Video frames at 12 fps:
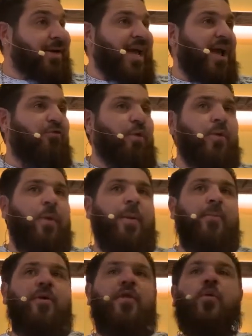if we
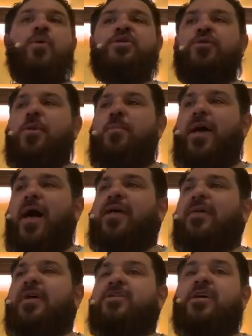remember there was a
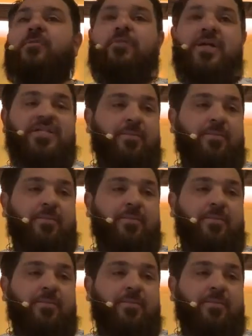rebellion that took place